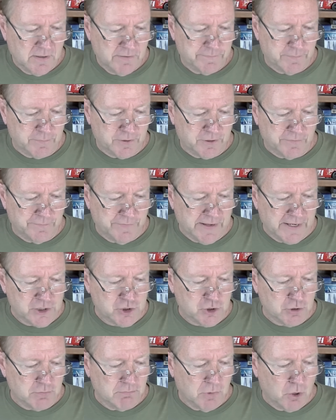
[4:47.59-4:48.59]
from
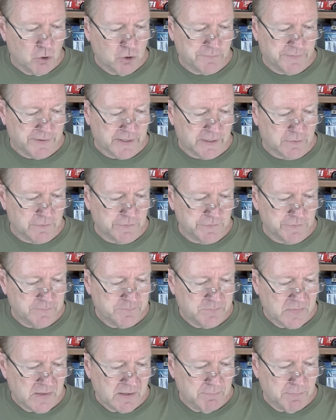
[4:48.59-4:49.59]
conventional motor vehicles
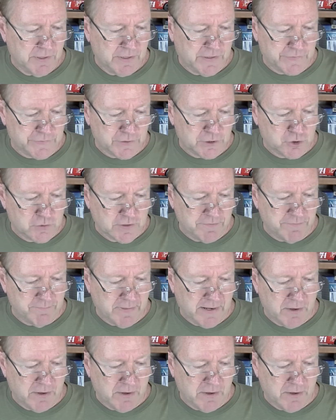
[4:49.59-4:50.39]
because they're driven